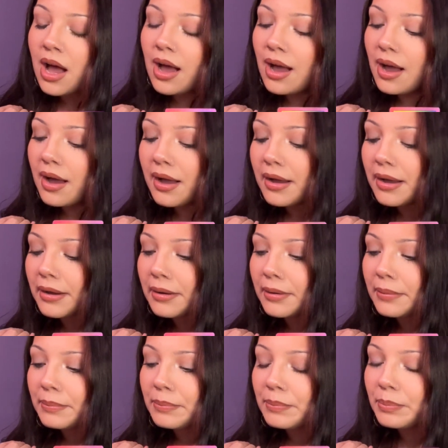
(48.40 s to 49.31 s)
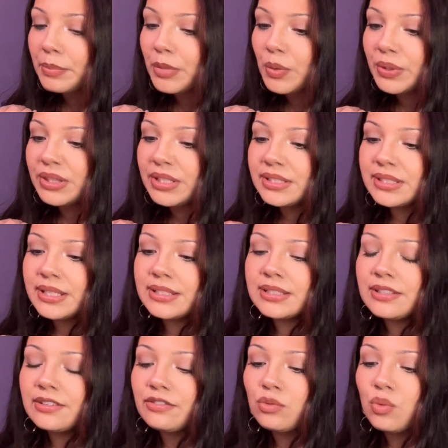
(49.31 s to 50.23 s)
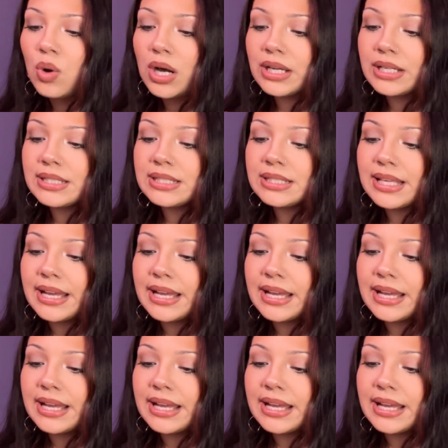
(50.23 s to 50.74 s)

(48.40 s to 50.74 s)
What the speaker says: But with the Six of Wands,